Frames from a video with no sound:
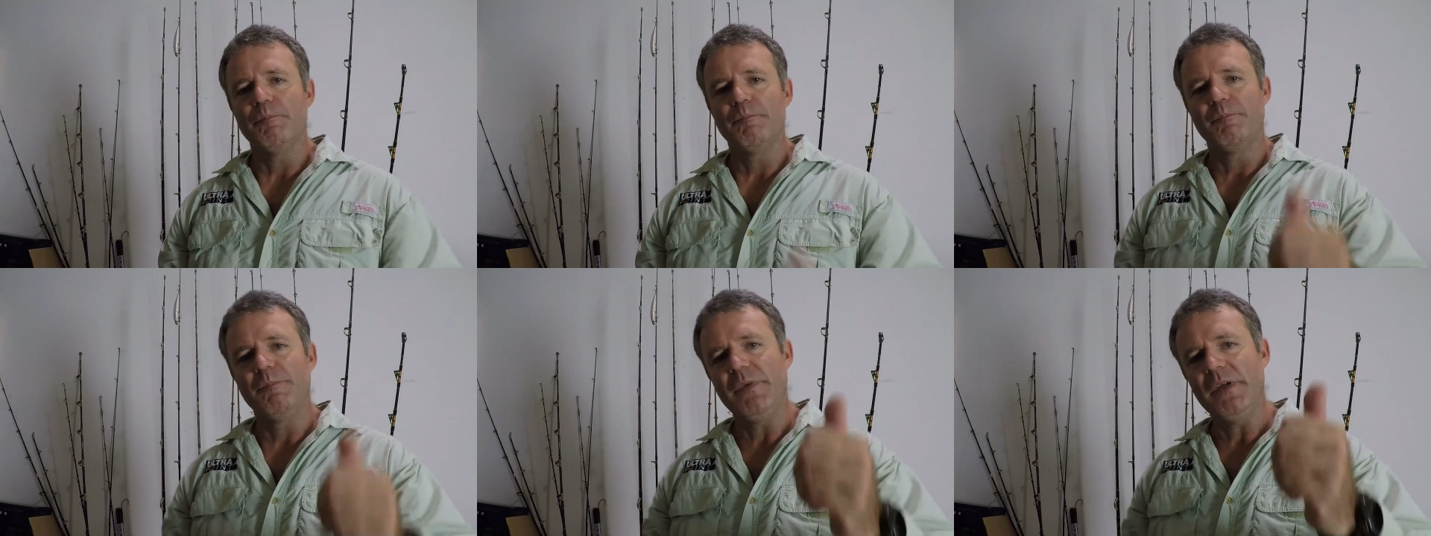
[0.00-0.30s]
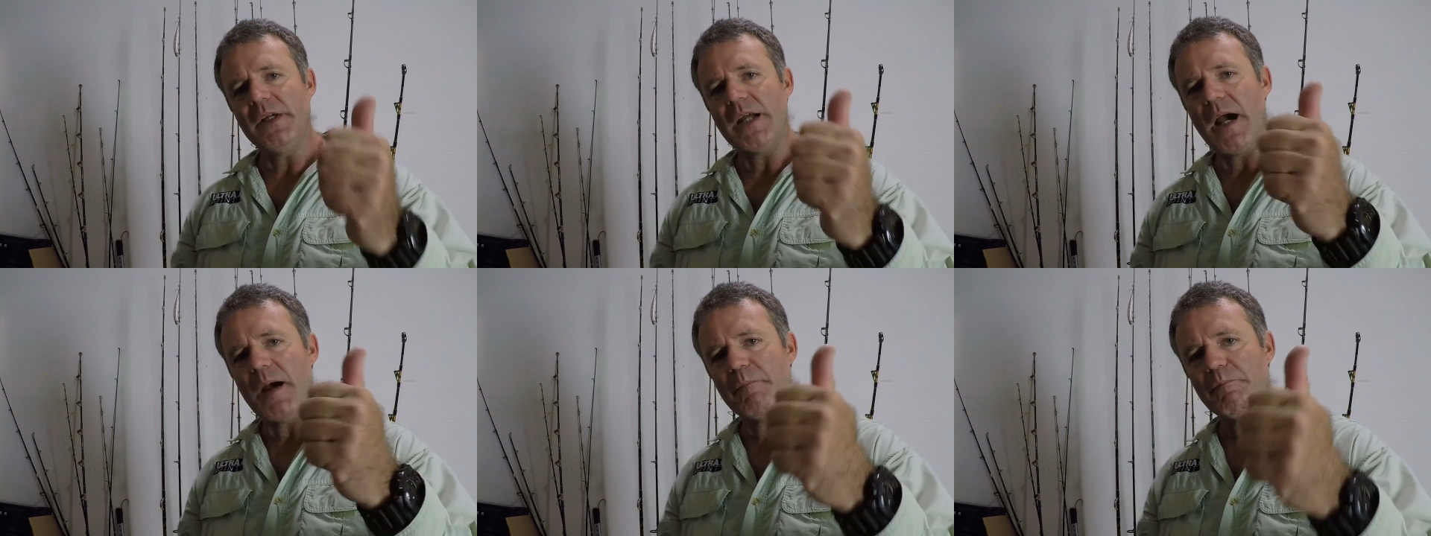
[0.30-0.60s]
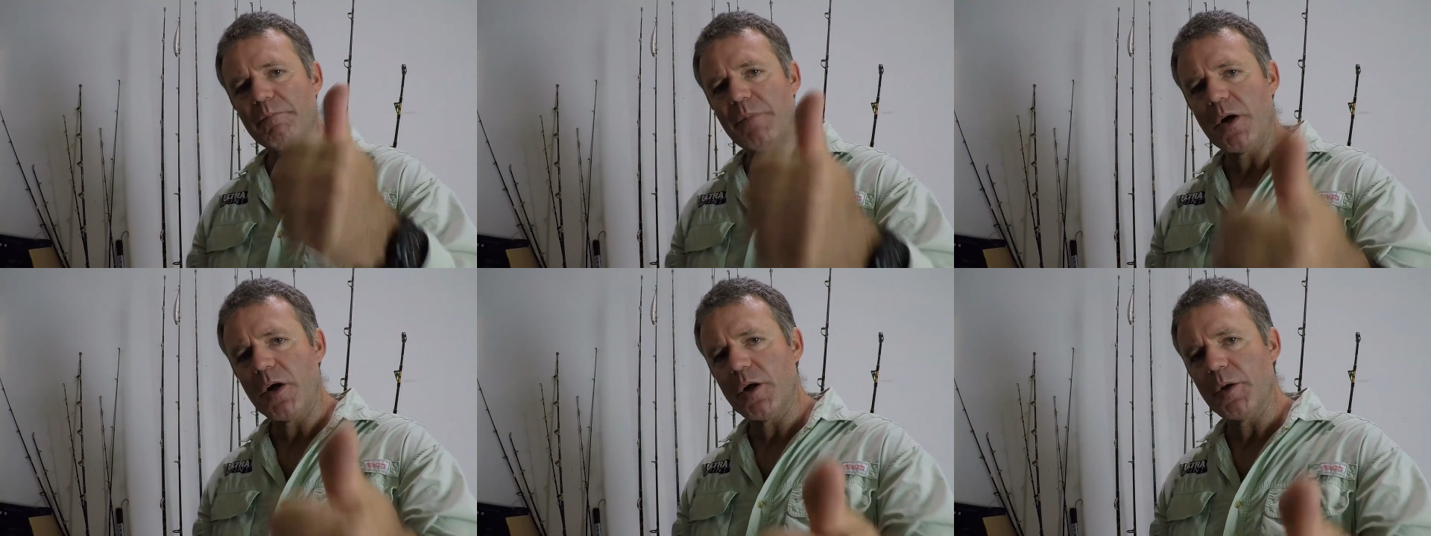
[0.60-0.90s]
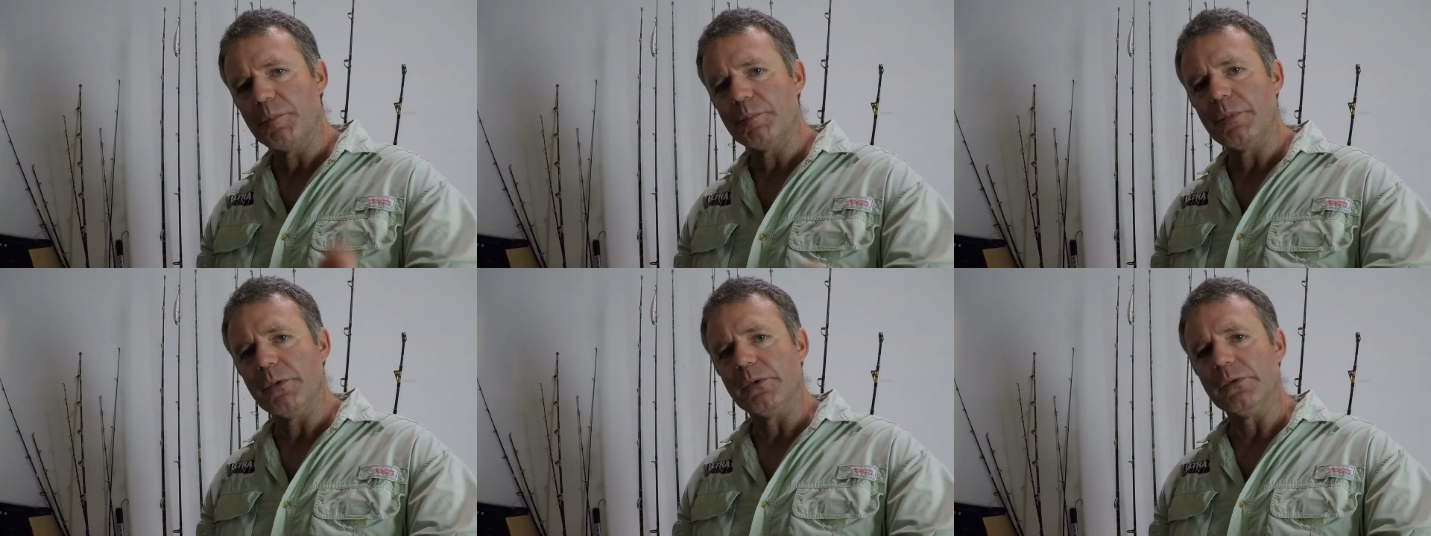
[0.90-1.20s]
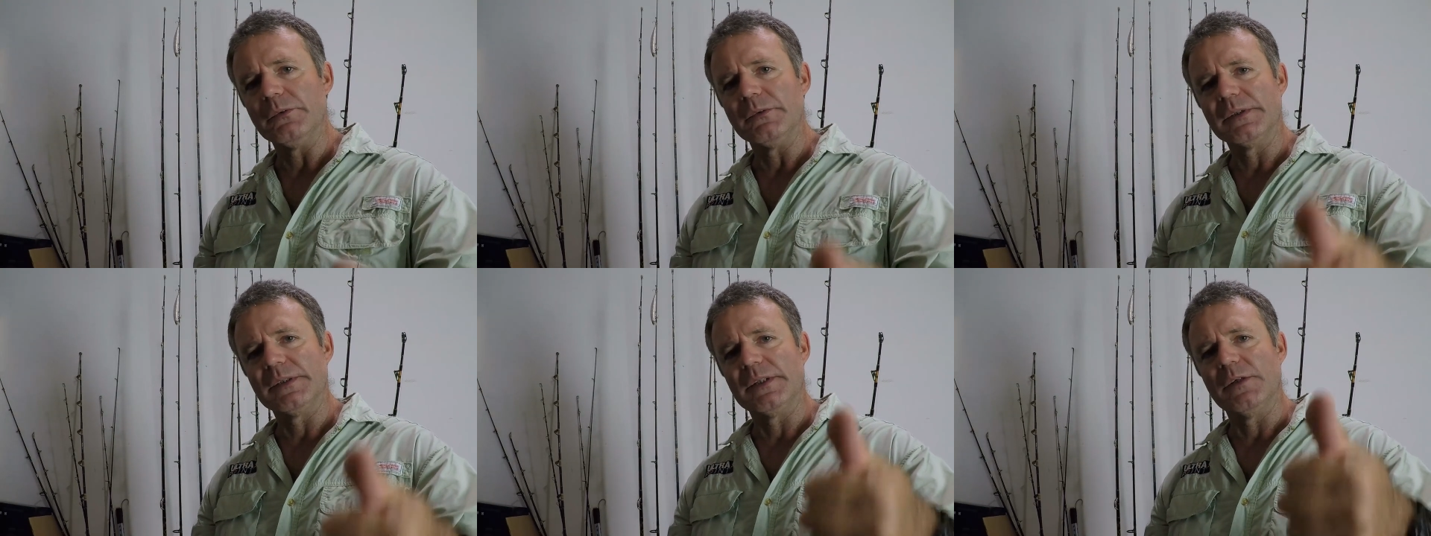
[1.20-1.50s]
you got
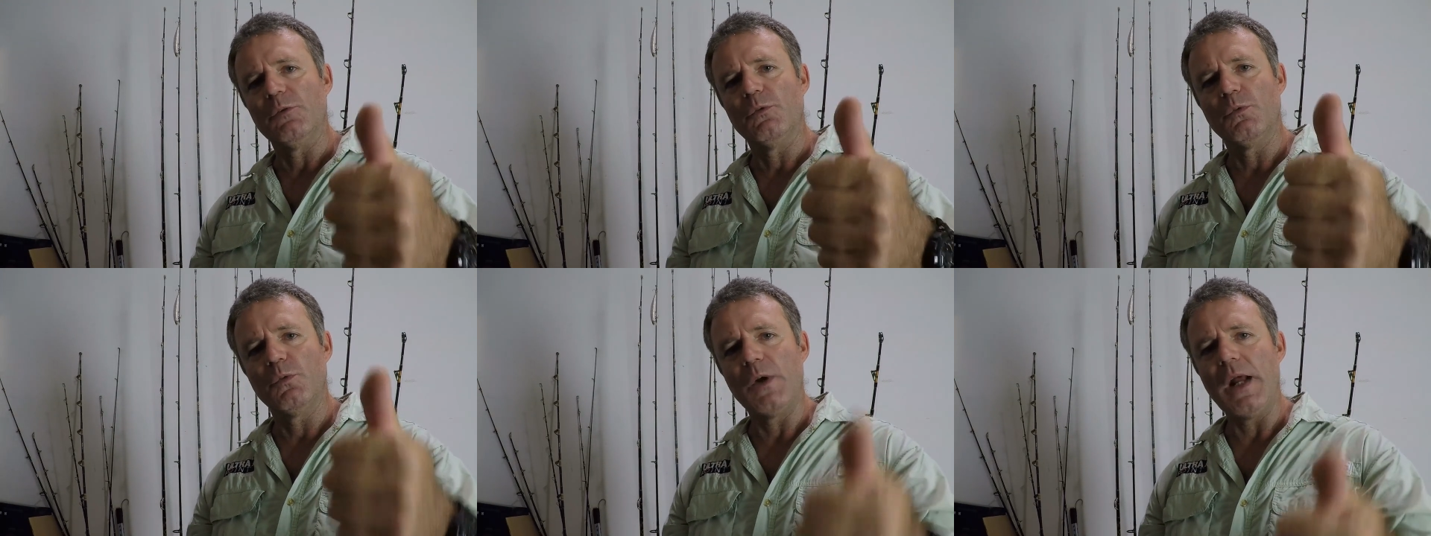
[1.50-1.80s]
purples and